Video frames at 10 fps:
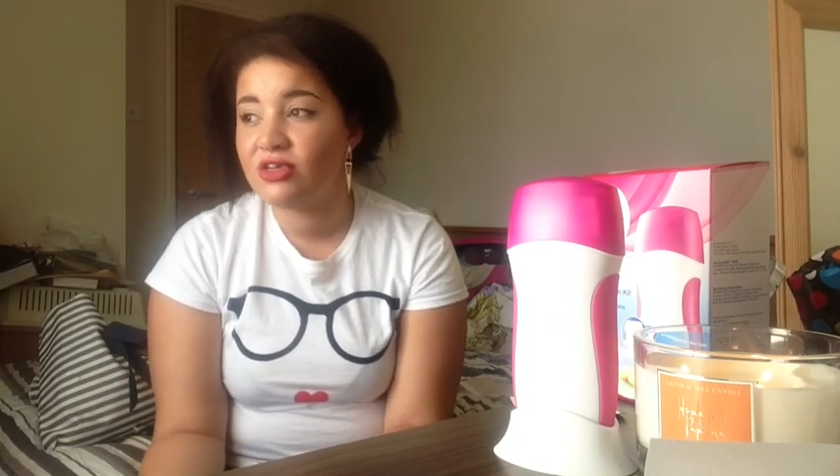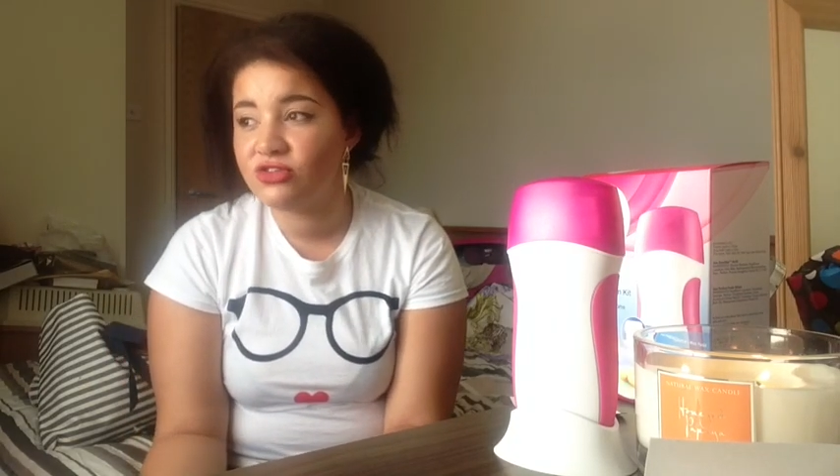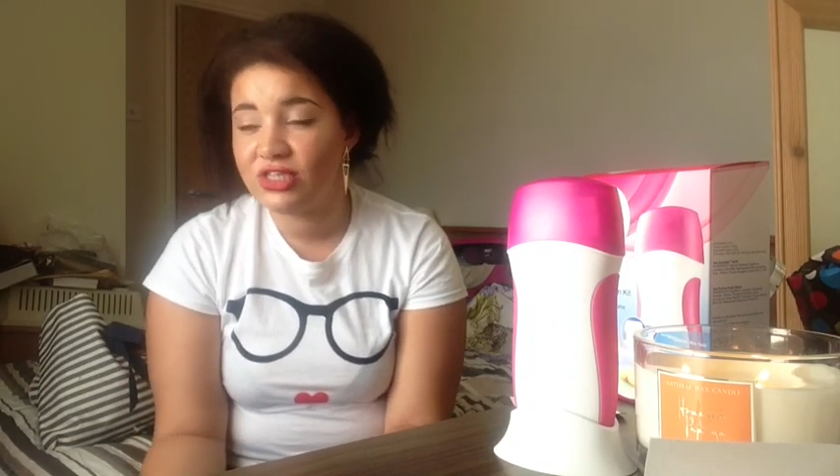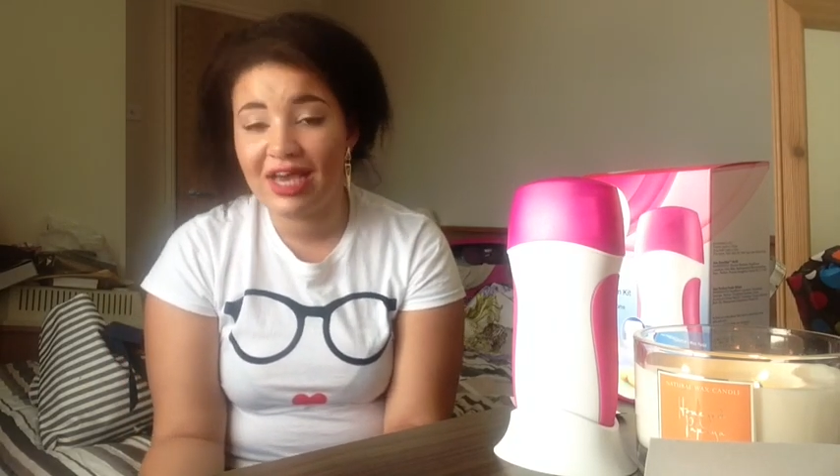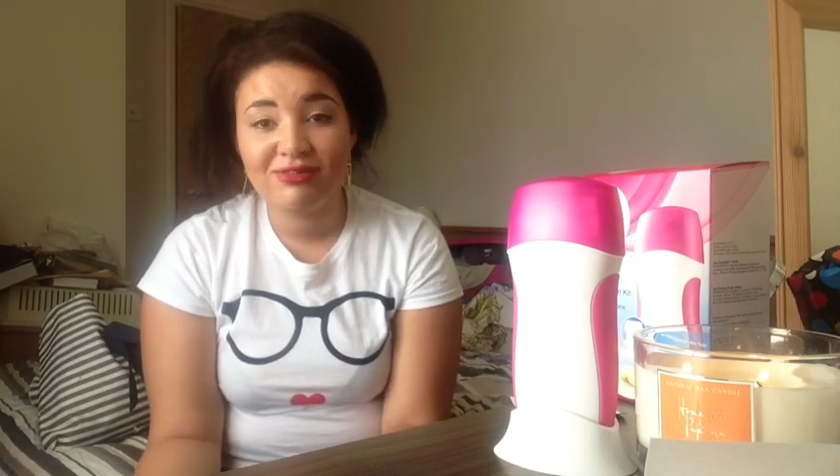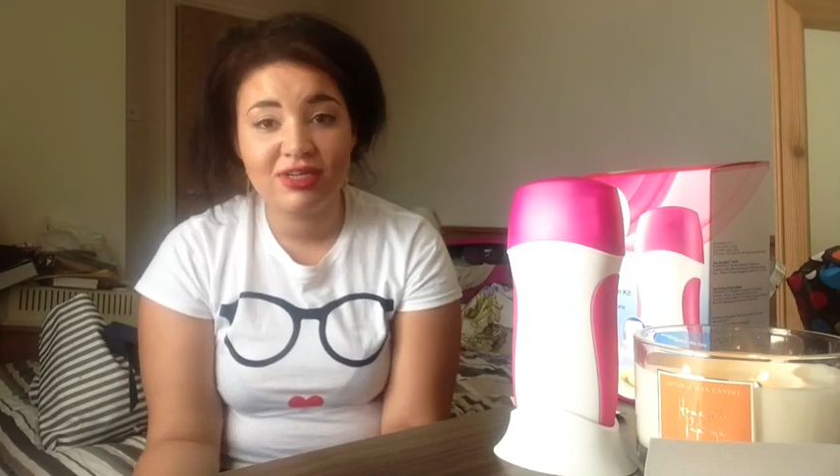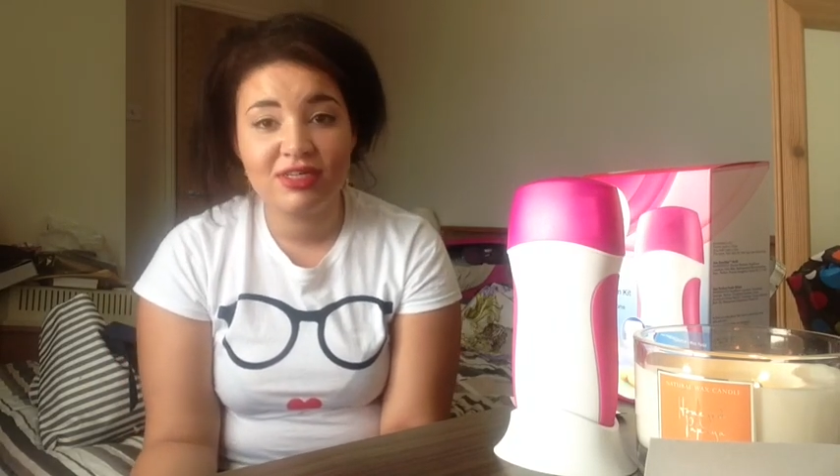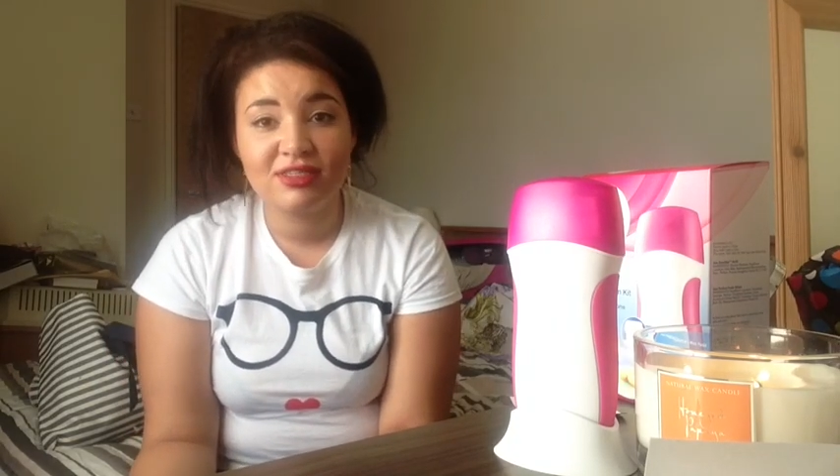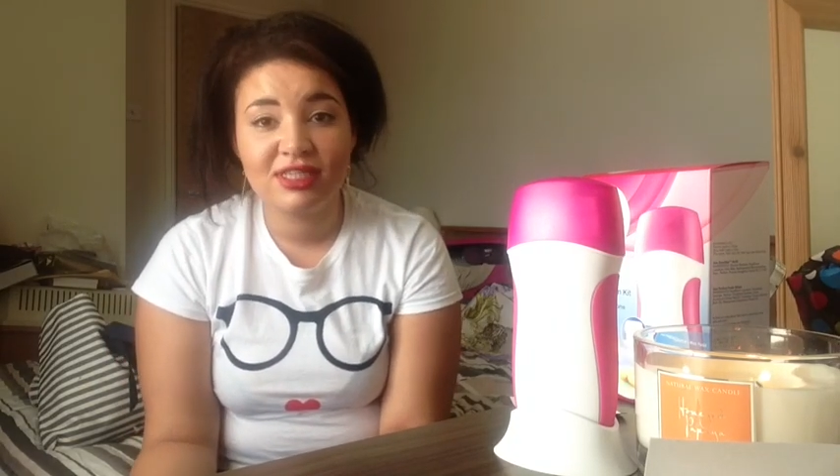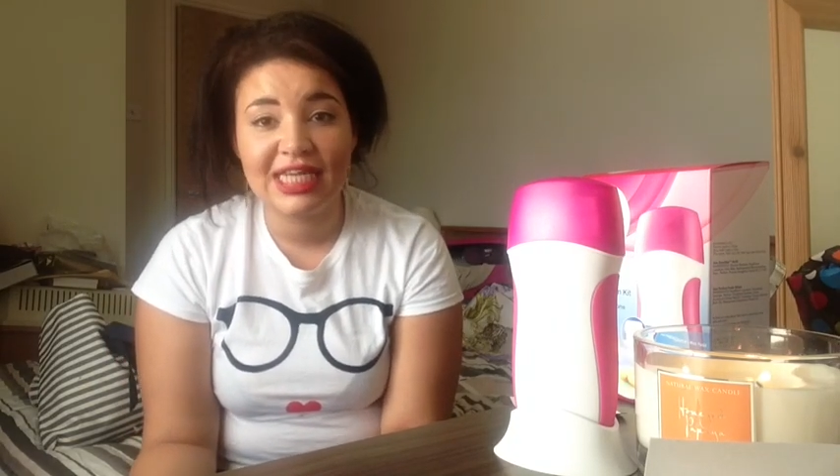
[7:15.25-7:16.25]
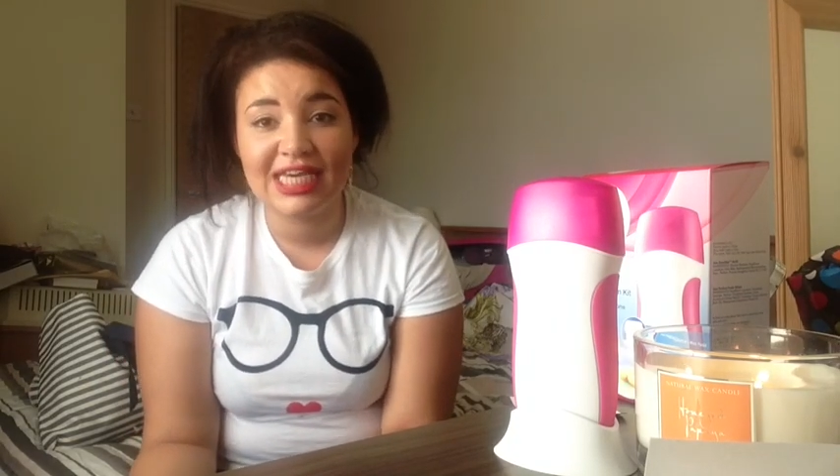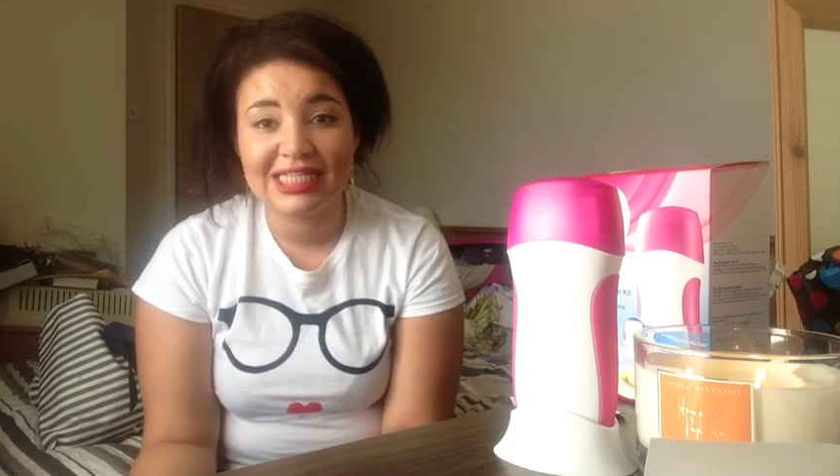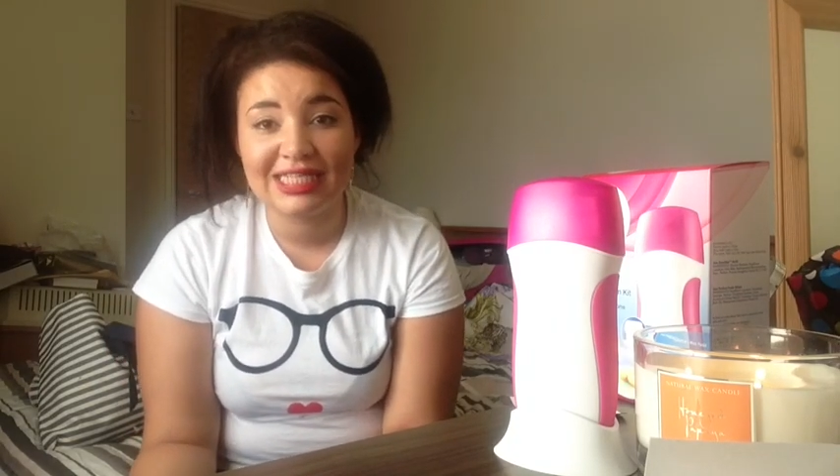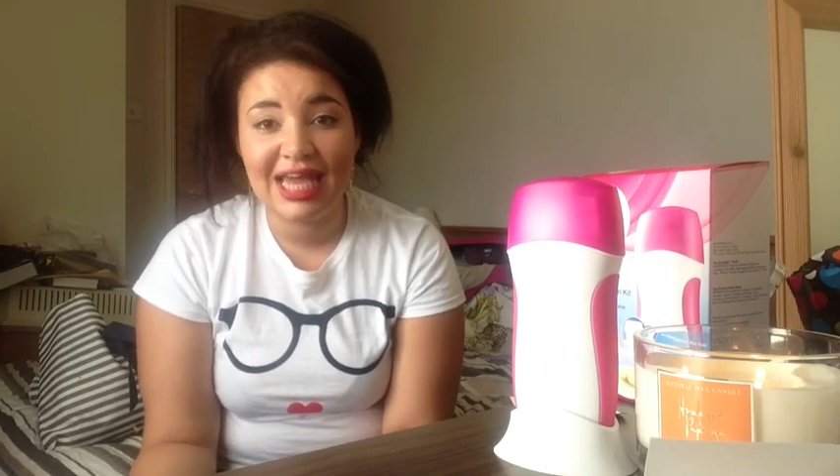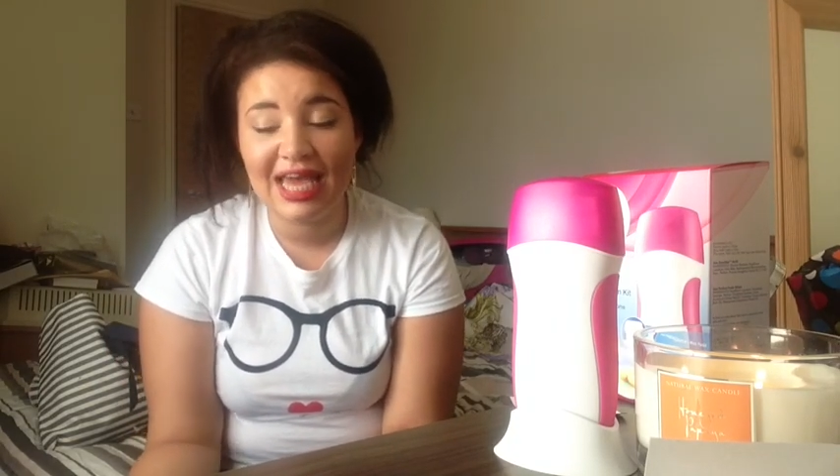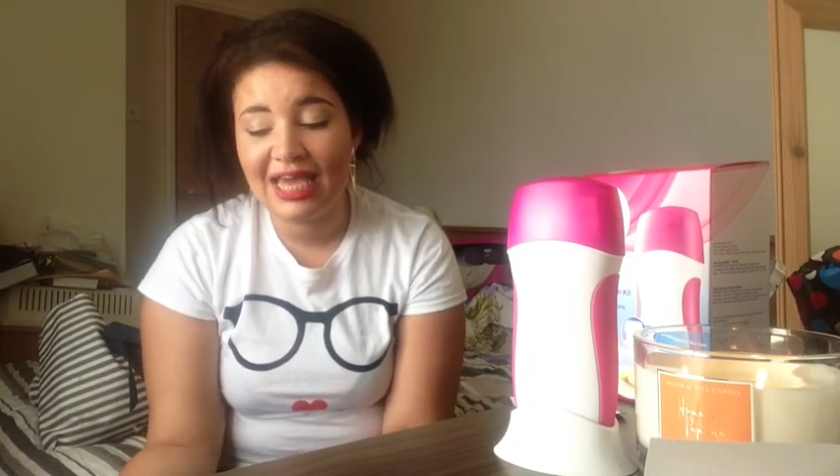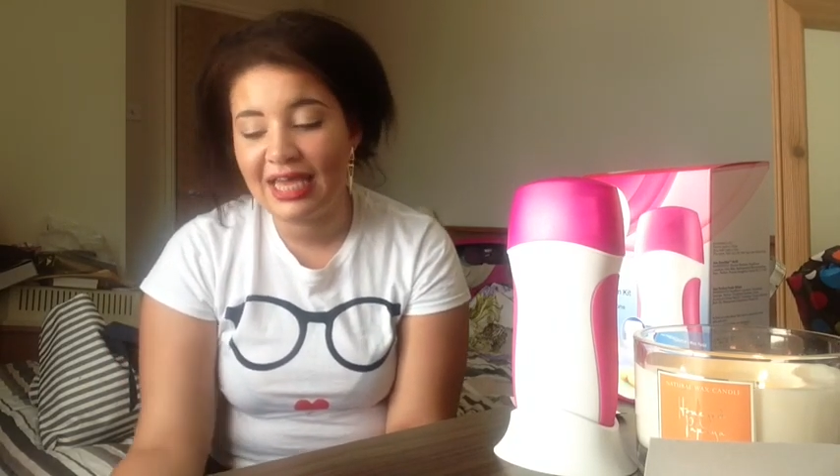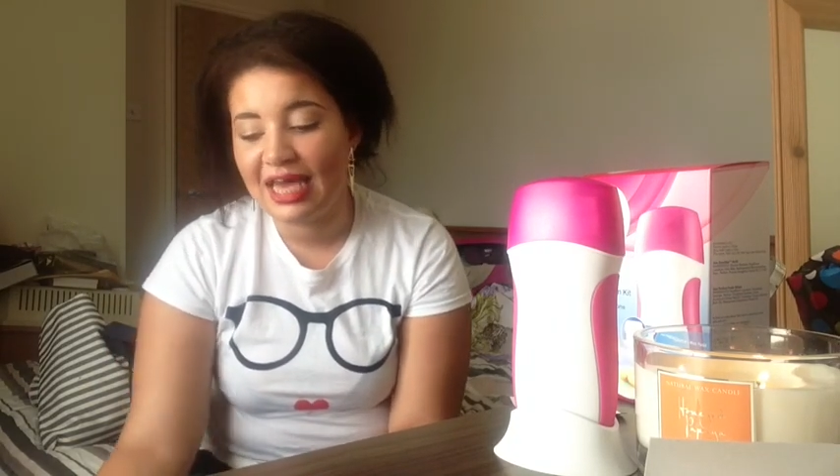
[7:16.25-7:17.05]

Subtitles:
showered the next day,